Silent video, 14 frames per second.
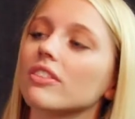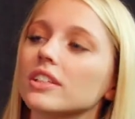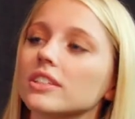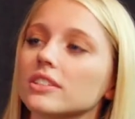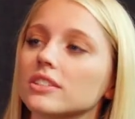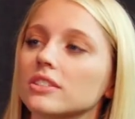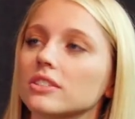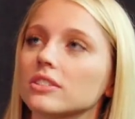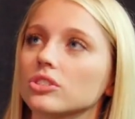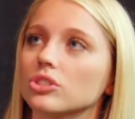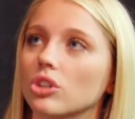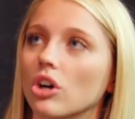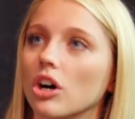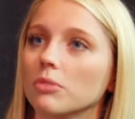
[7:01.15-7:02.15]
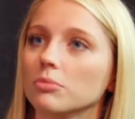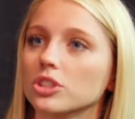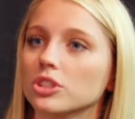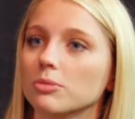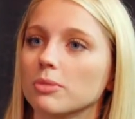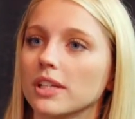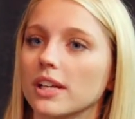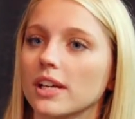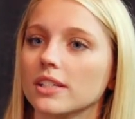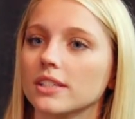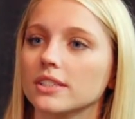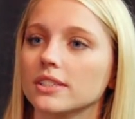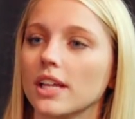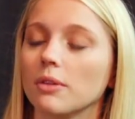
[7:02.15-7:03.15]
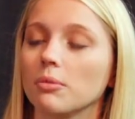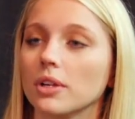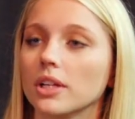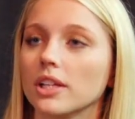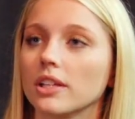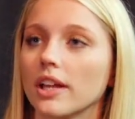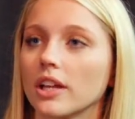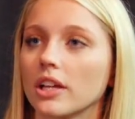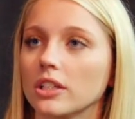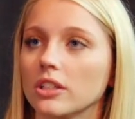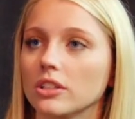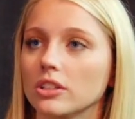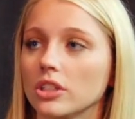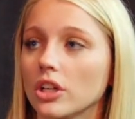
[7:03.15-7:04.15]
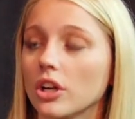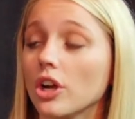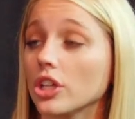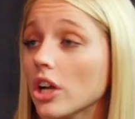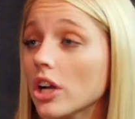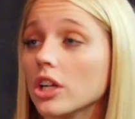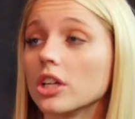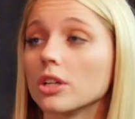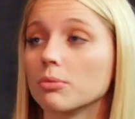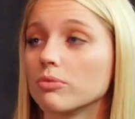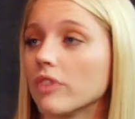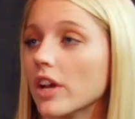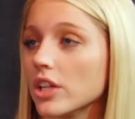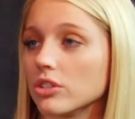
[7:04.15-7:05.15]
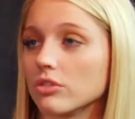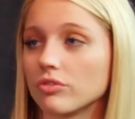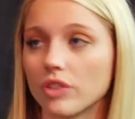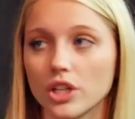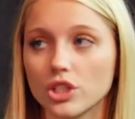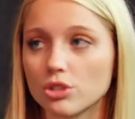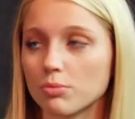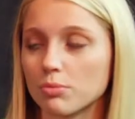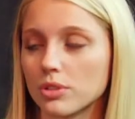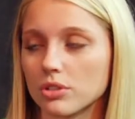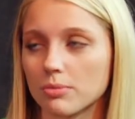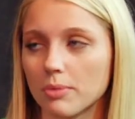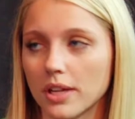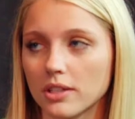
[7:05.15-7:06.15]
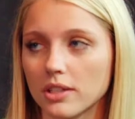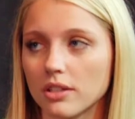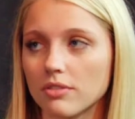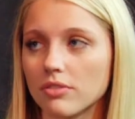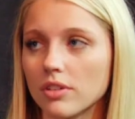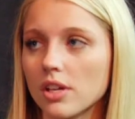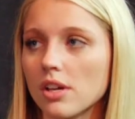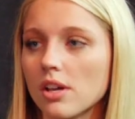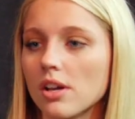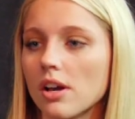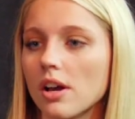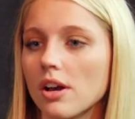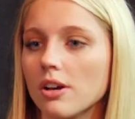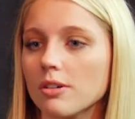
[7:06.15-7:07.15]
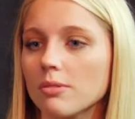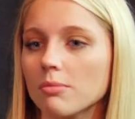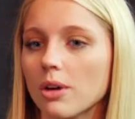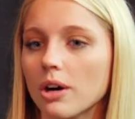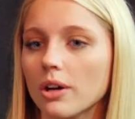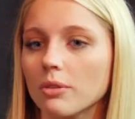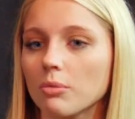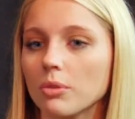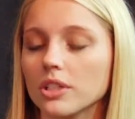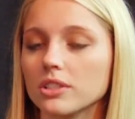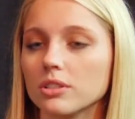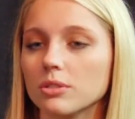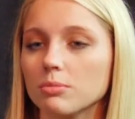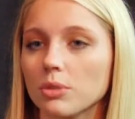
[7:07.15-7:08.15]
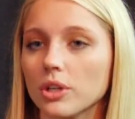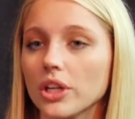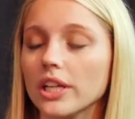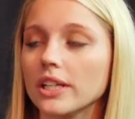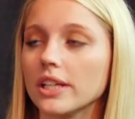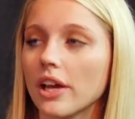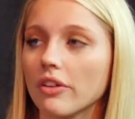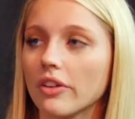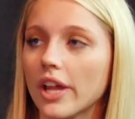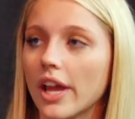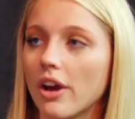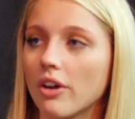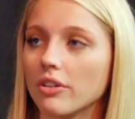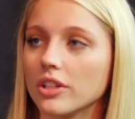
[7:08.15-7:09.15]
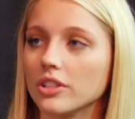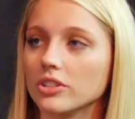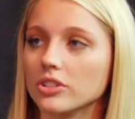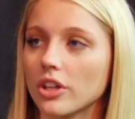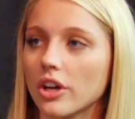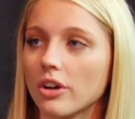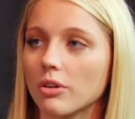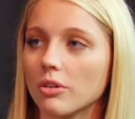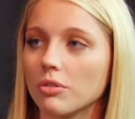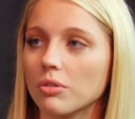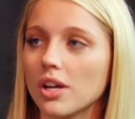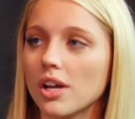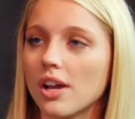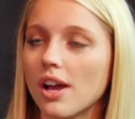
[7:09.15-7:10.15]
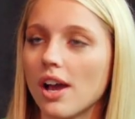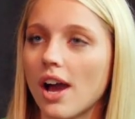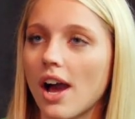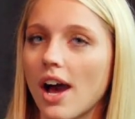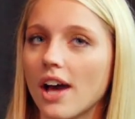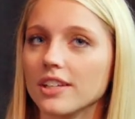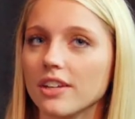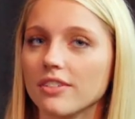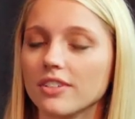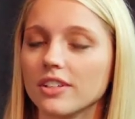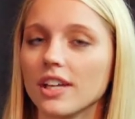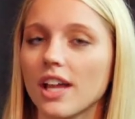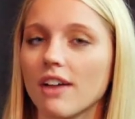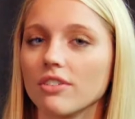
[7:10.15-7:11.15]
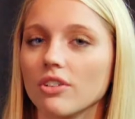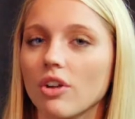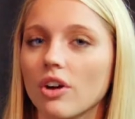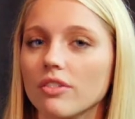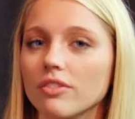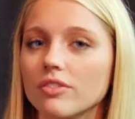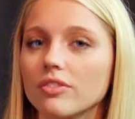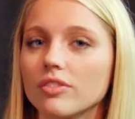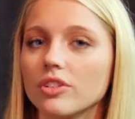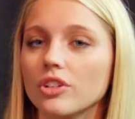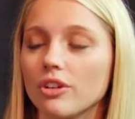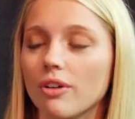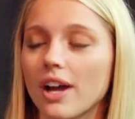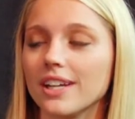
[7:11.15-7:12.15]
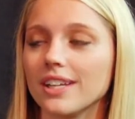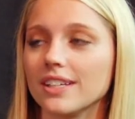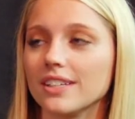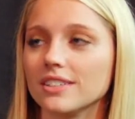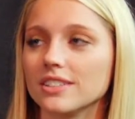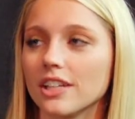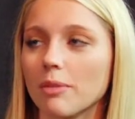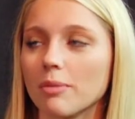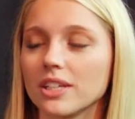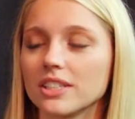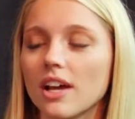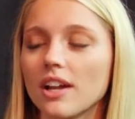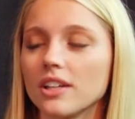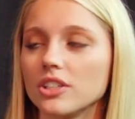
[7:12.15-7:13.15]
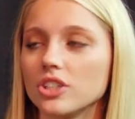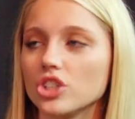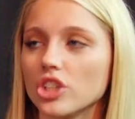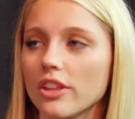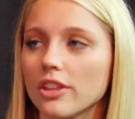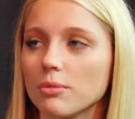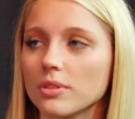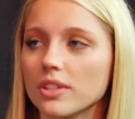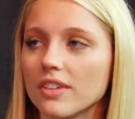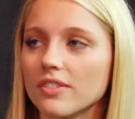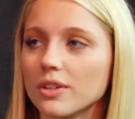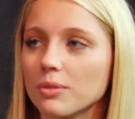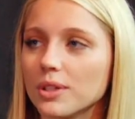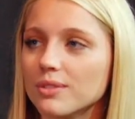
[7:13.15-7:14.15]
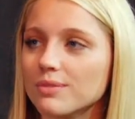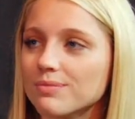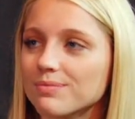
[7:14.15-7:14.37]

this job just because they wanted like a younger, fresh perspective um, on what to bring downtown, and so I definitely have a lot of new ideas and I'm excited to share them with everyone.